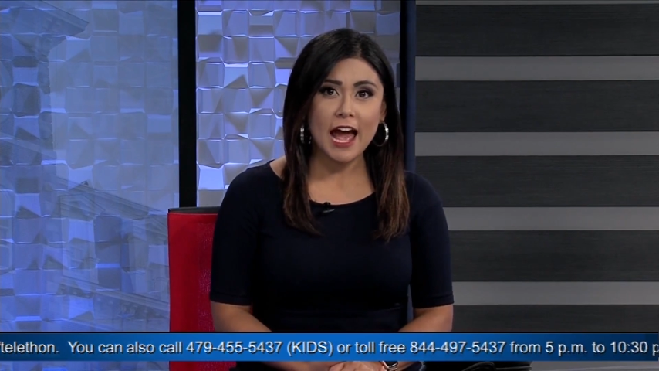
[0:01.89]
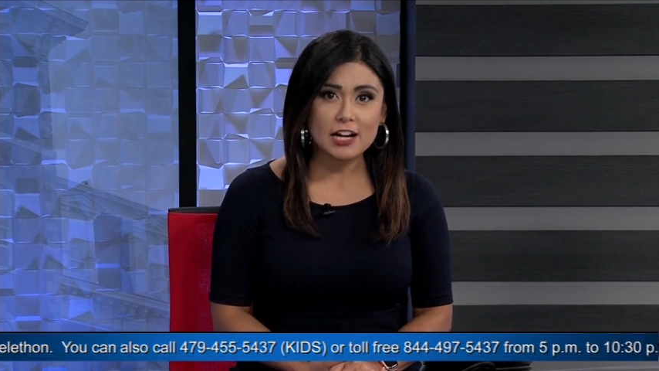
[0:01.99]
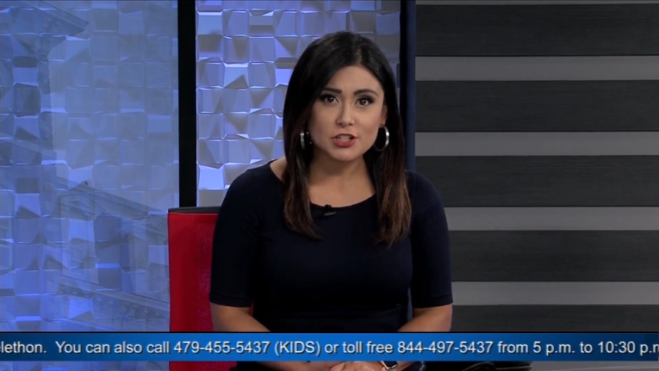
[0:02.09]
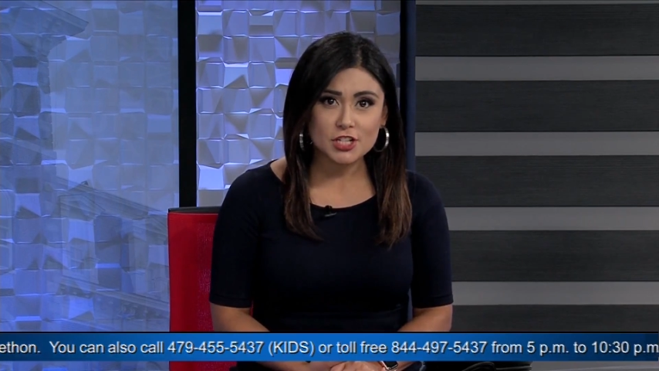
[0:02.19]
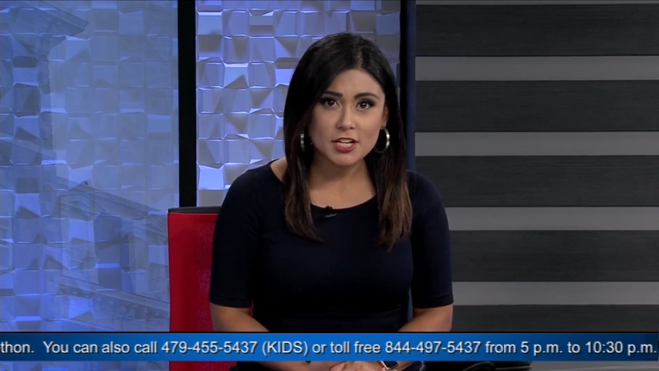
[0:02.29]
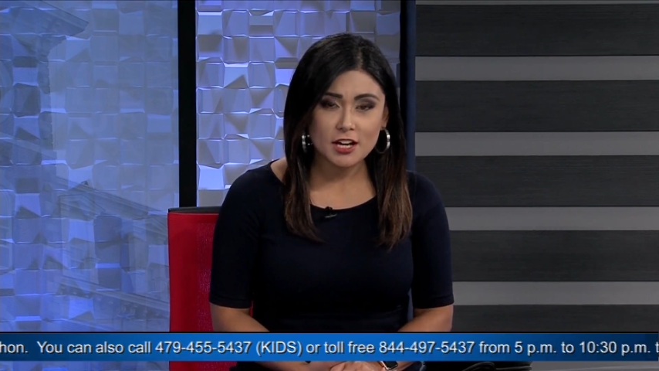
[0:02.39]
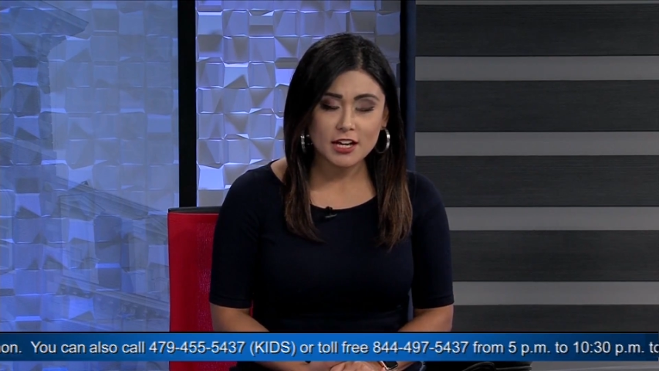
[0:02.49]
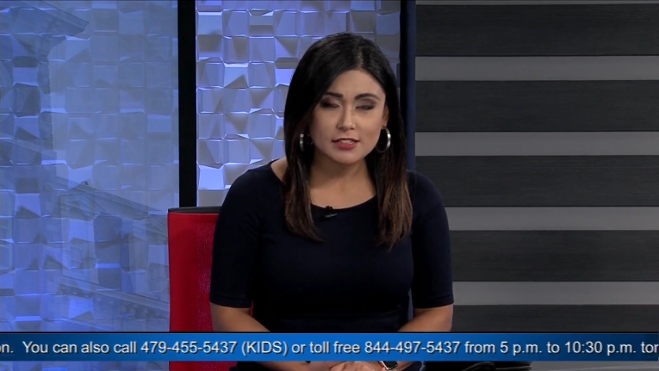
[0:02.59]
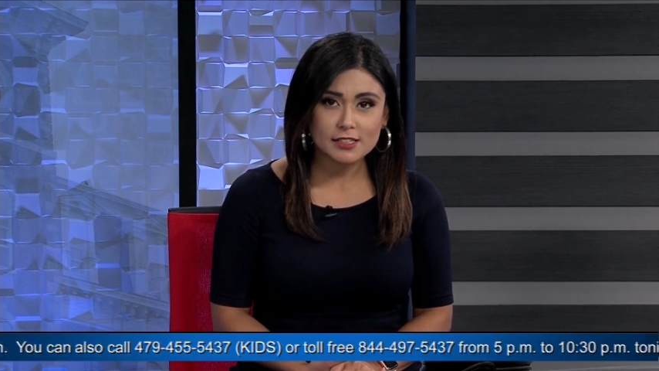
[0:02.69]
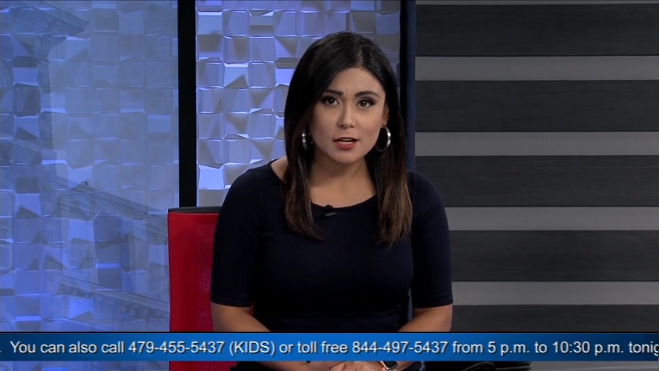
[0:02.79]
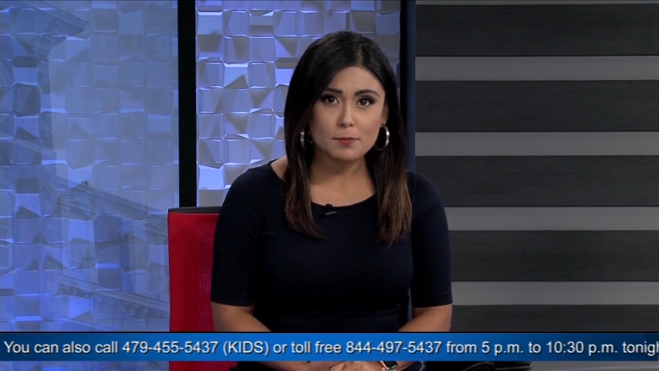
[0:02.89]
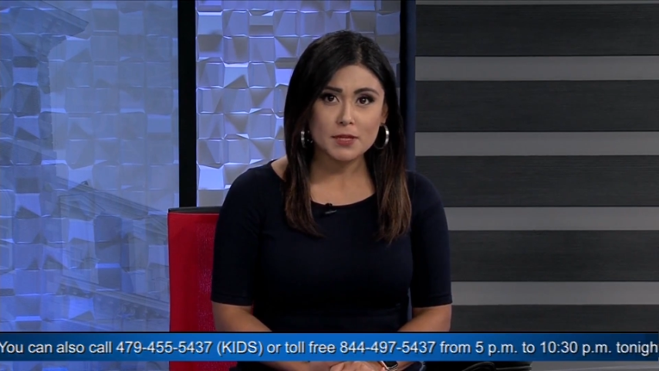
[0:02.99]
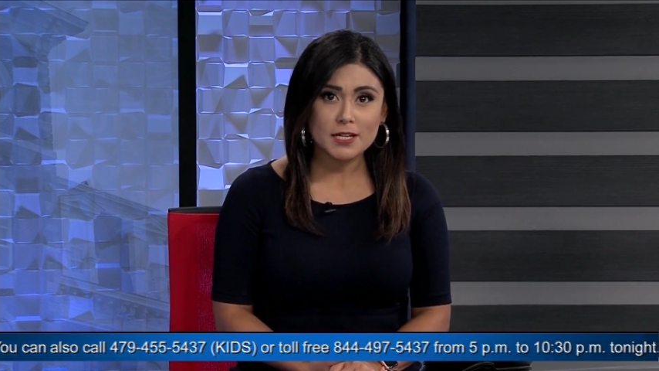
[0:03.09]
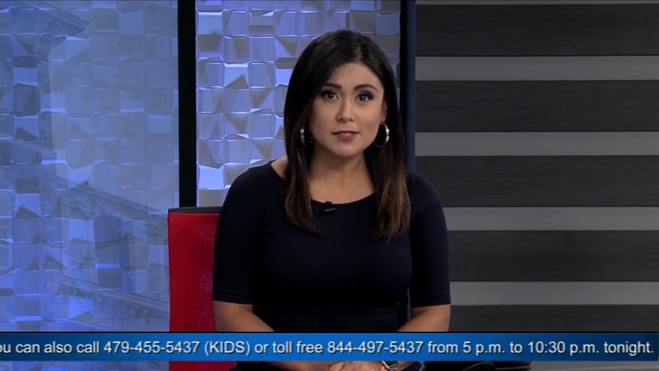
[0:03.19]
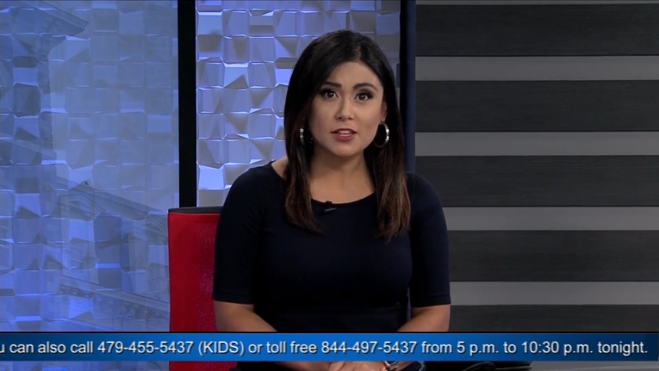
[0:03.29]
action against
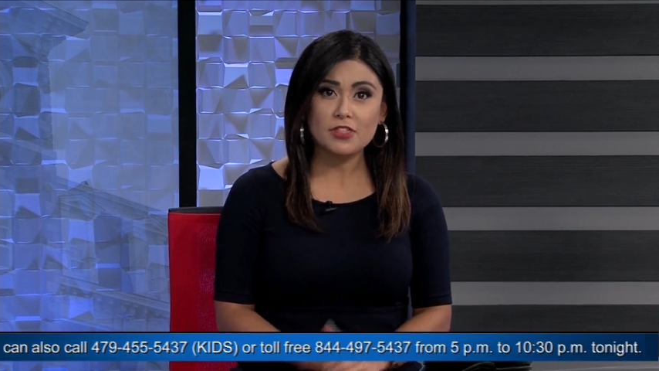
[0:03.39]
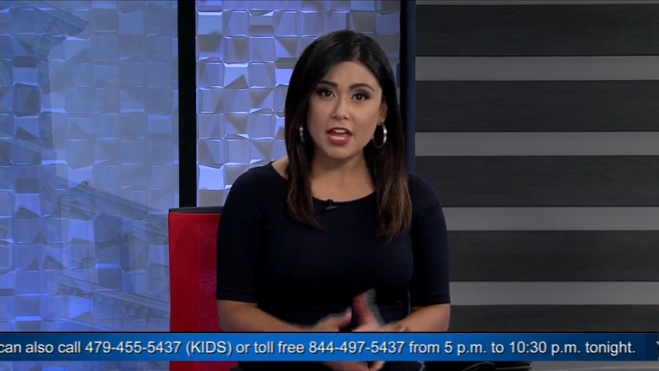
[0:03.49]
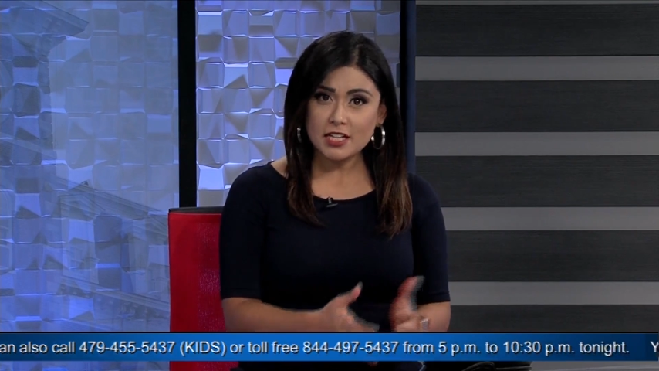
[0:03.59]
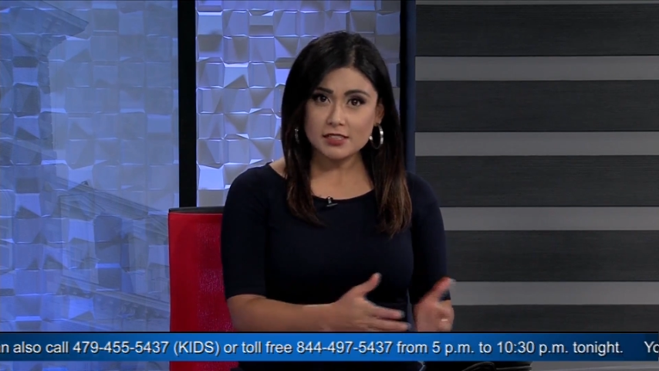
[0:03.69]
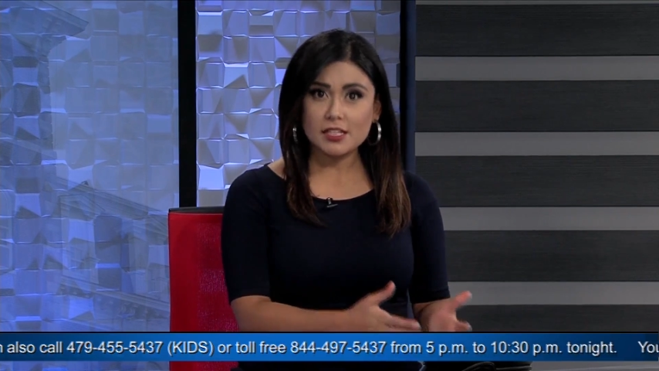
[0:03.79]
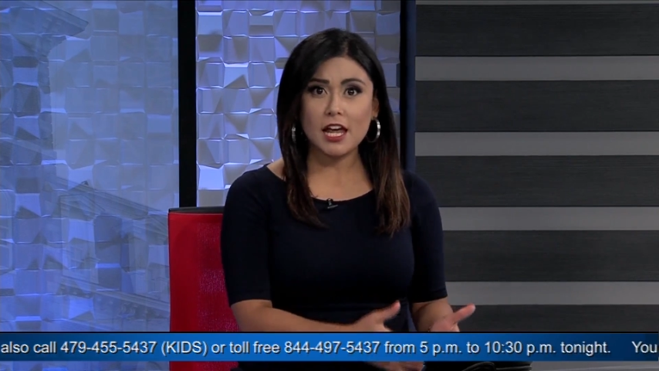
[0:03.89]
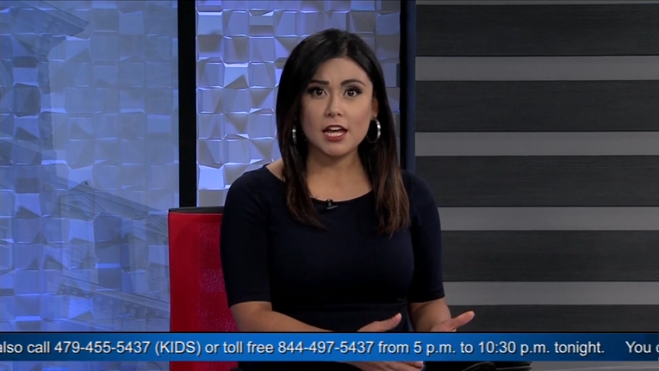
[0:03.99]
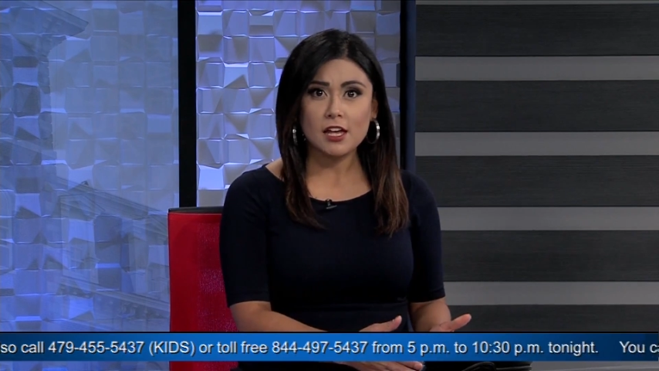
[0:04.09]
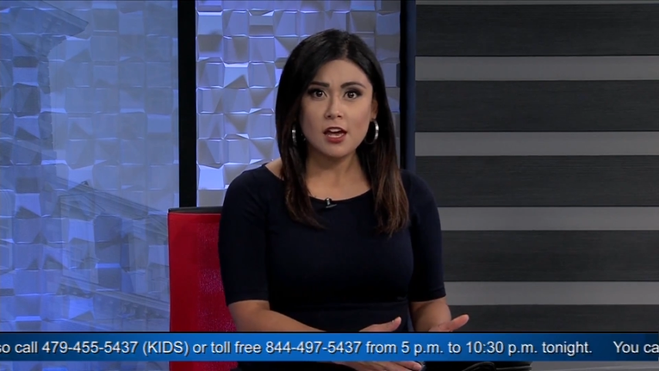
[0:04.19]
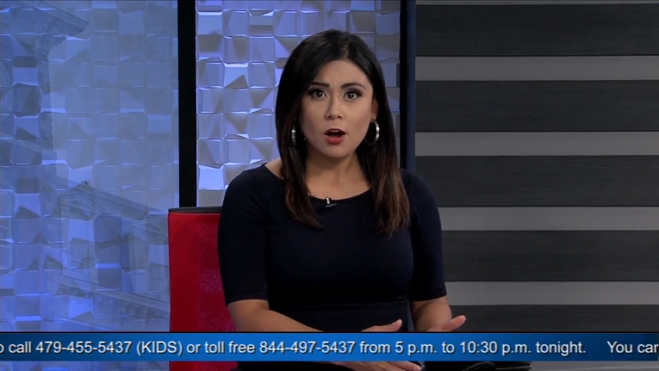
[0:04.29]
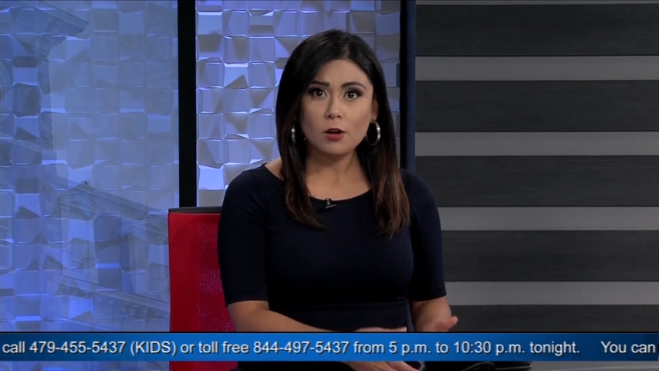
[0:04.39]
companies they say